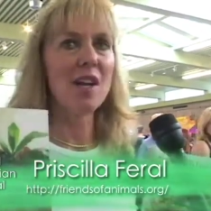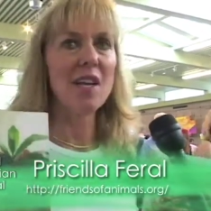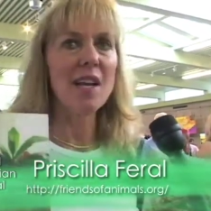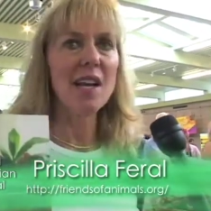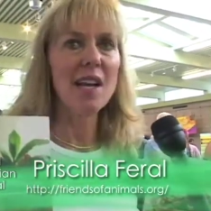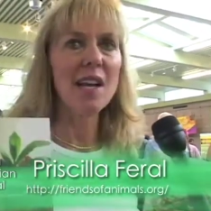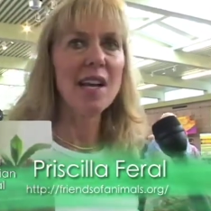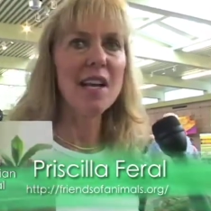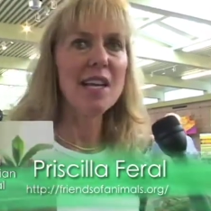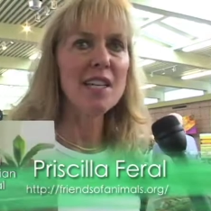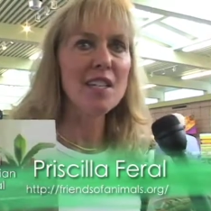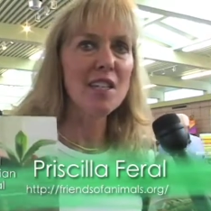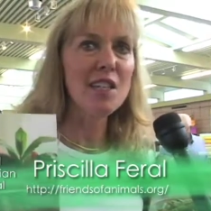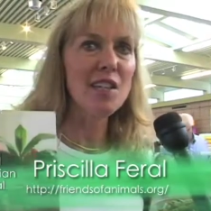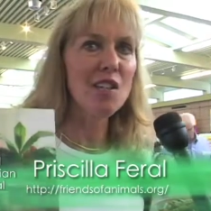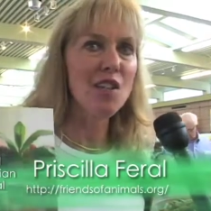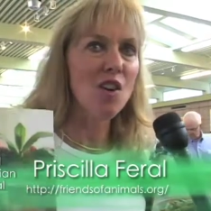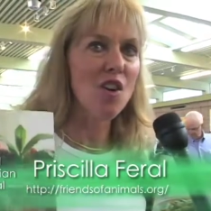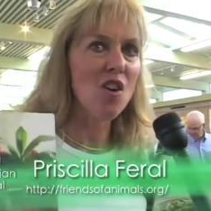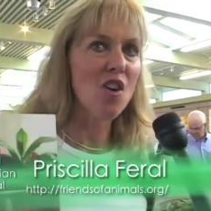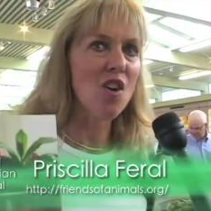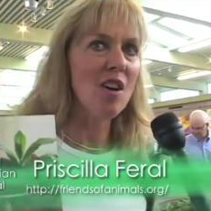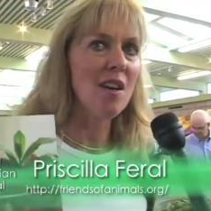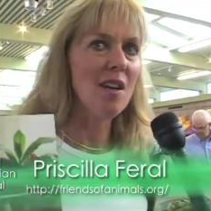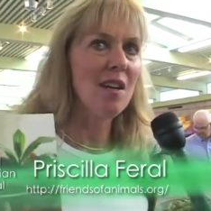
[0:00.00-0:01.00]
And I had to
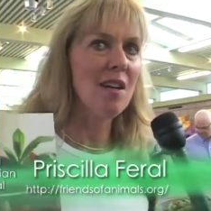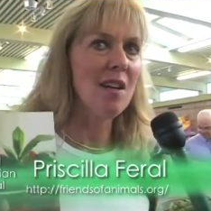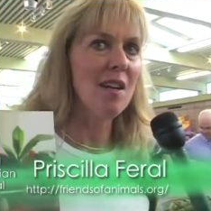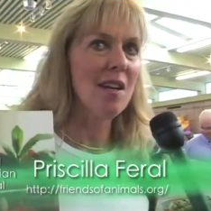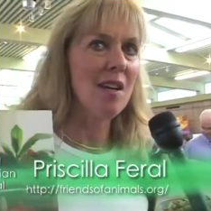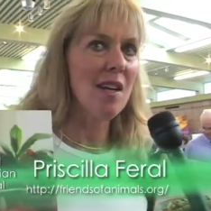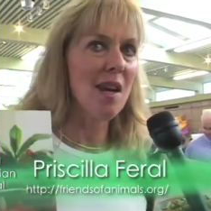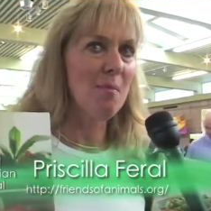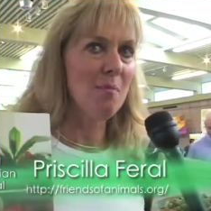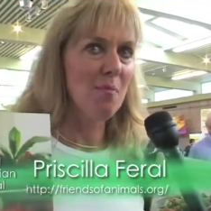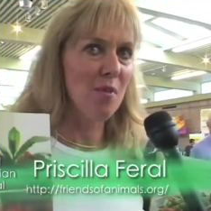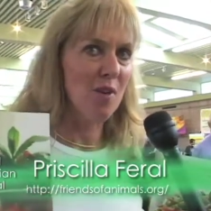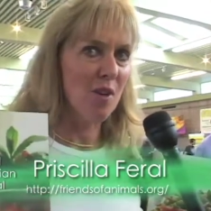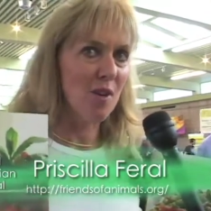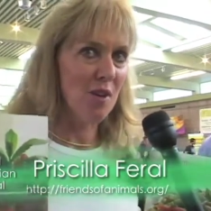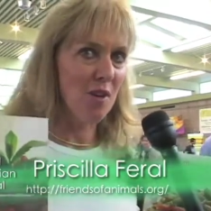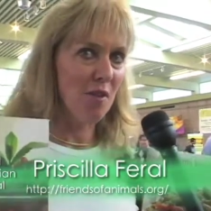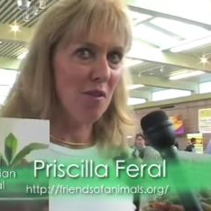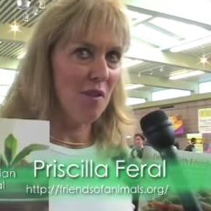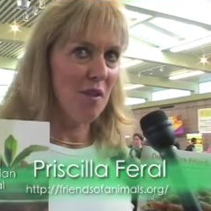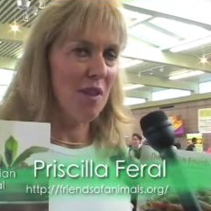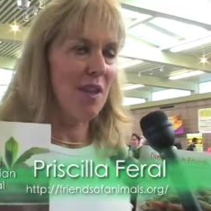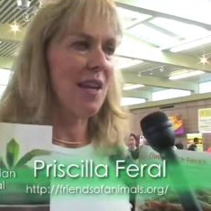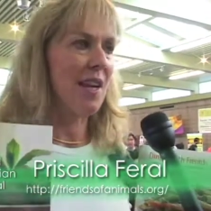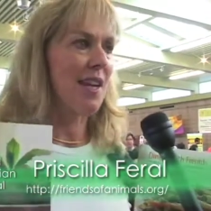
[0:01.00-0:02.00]
learn a number of
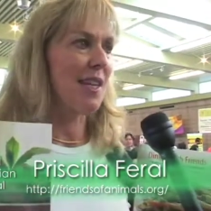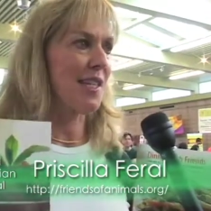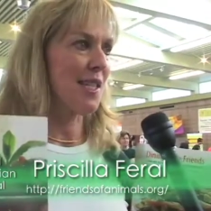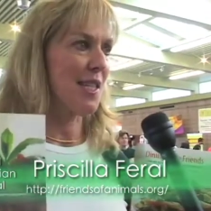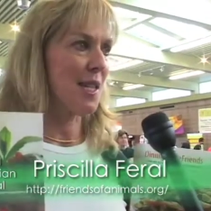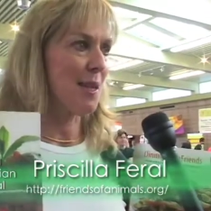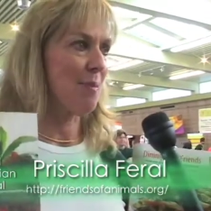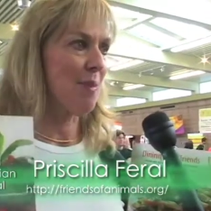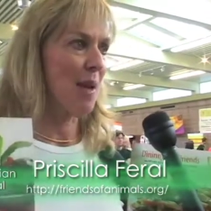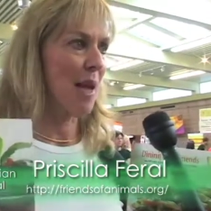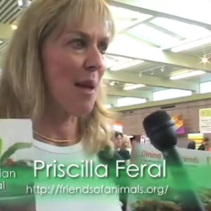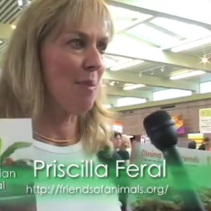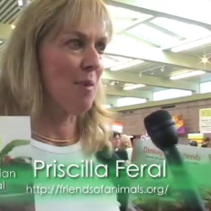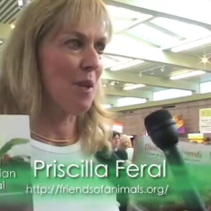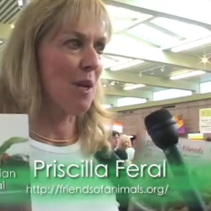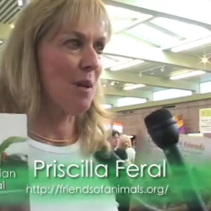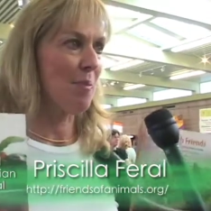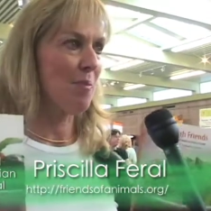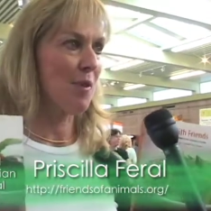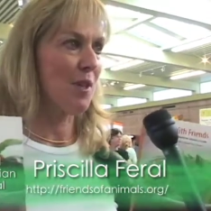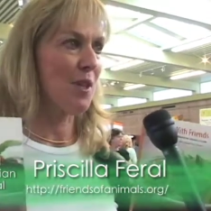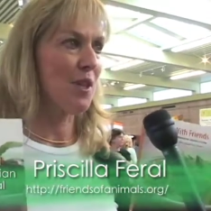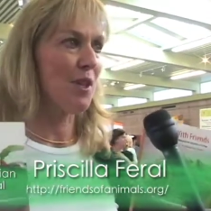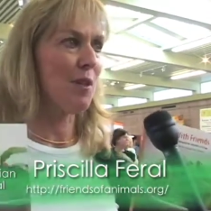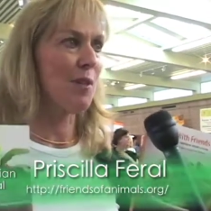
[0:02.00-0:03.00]
new things to be able to
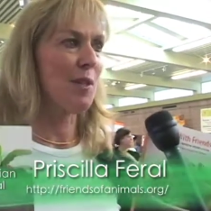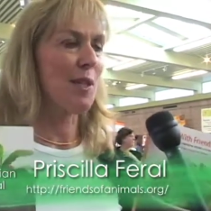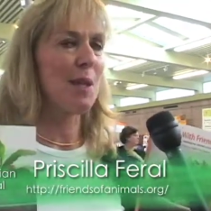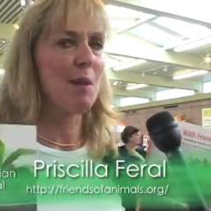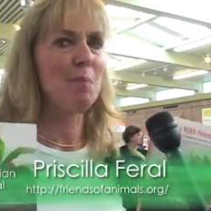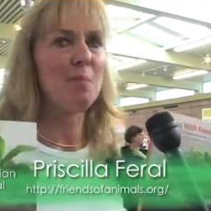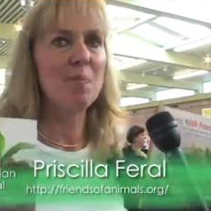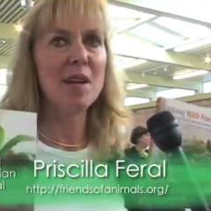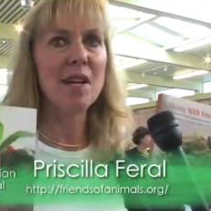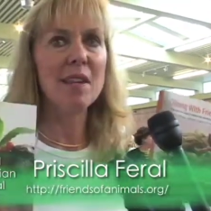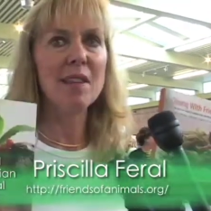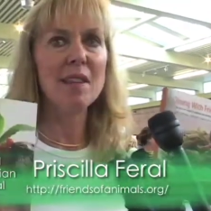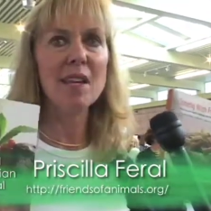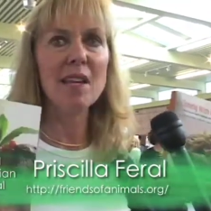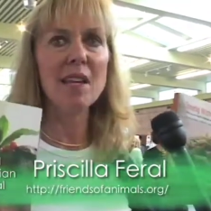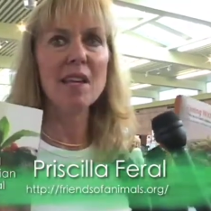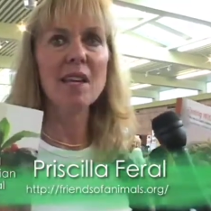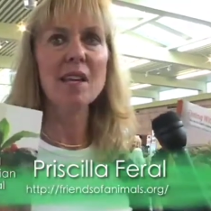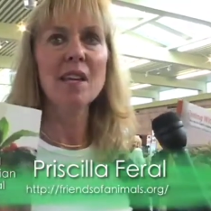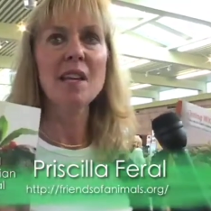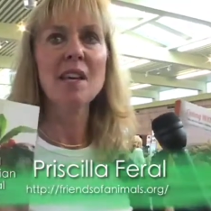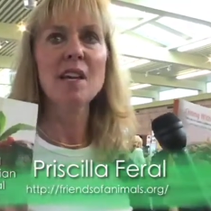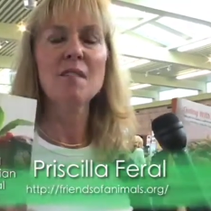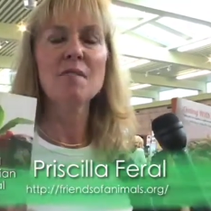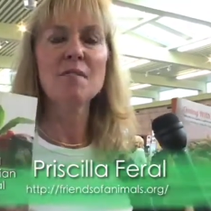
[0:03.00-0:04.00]
produce it. But I think
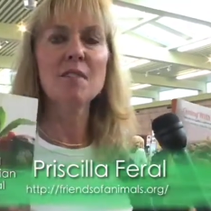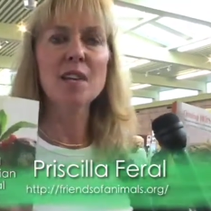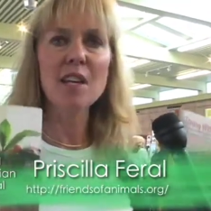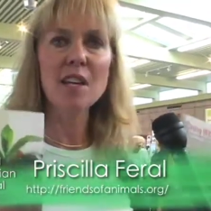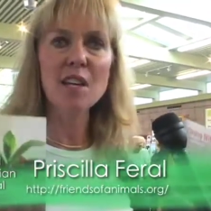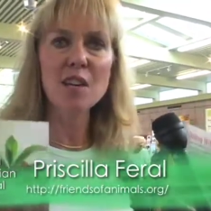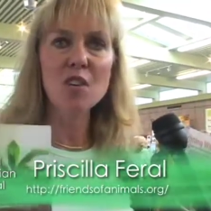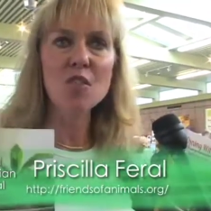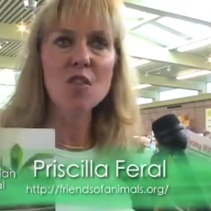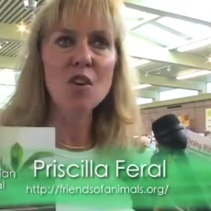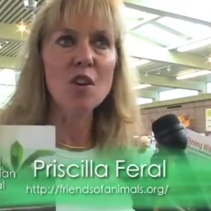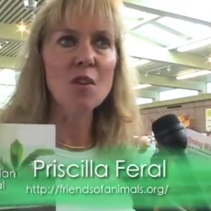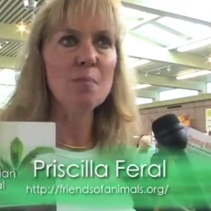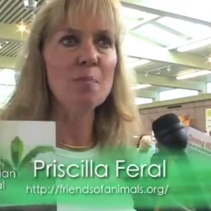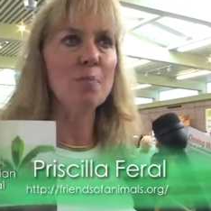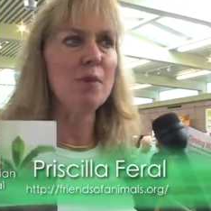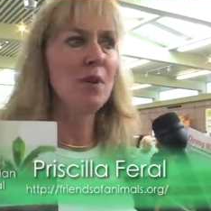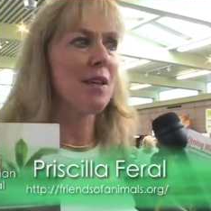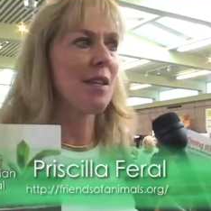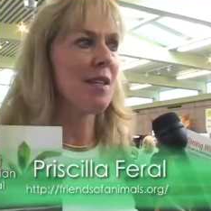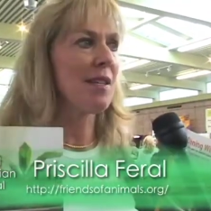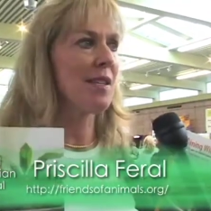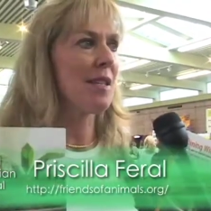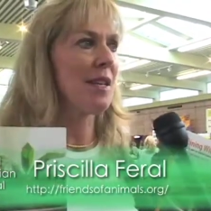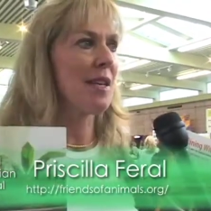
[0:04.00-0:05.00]
vegan
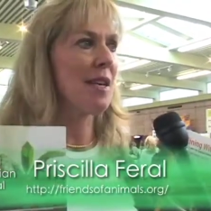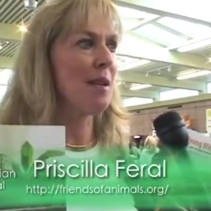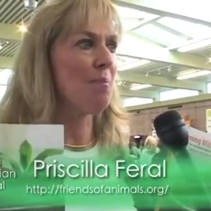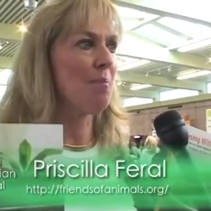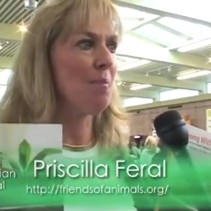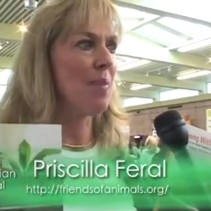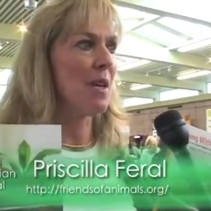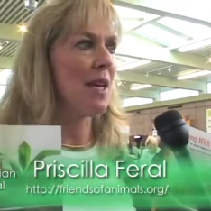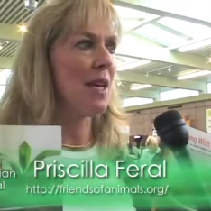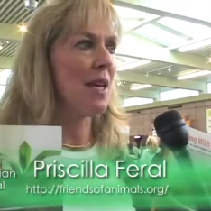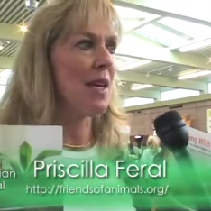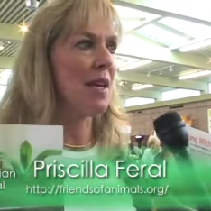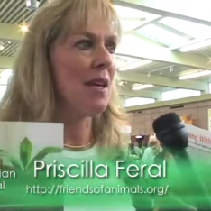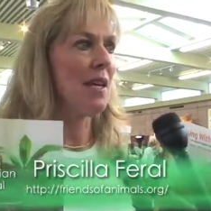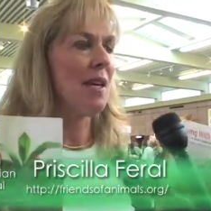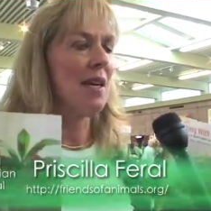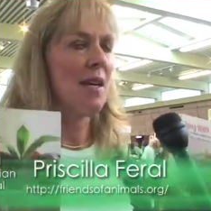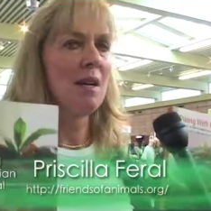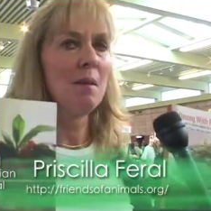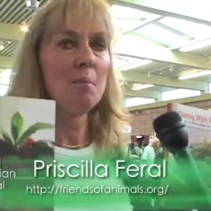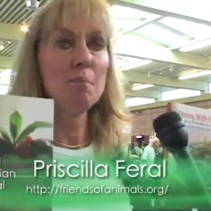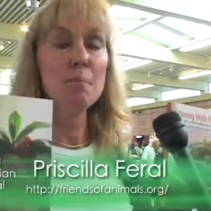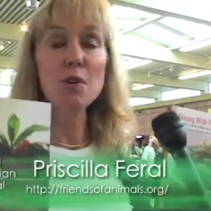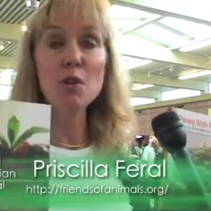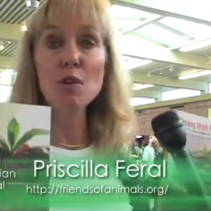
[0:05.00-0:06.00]
cookbooks can be
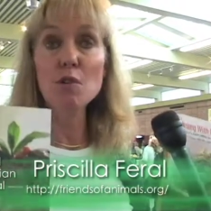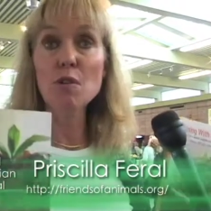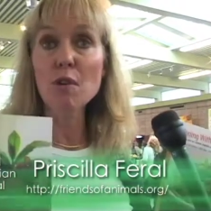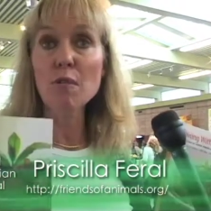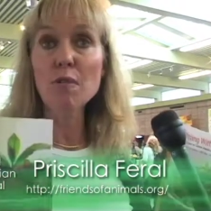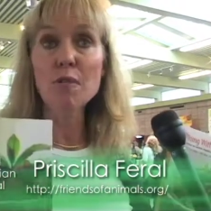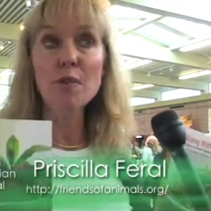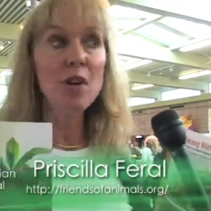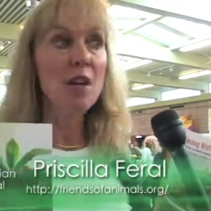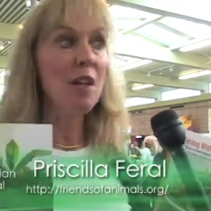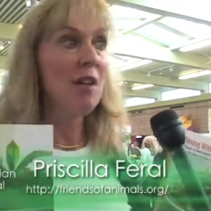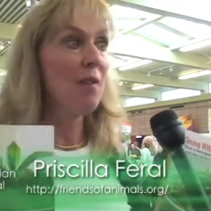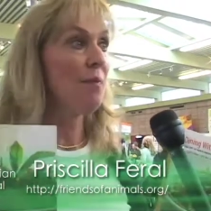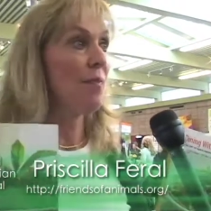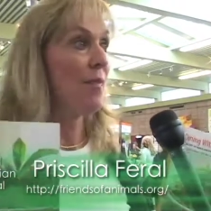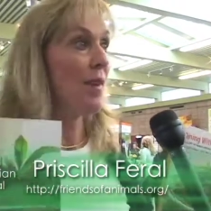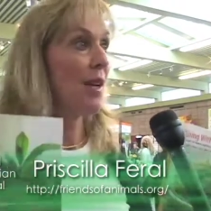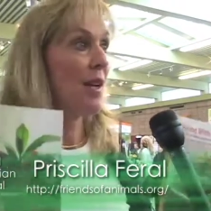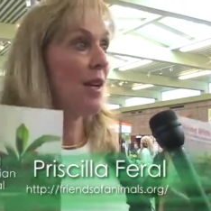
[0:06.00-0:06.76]
beautiful.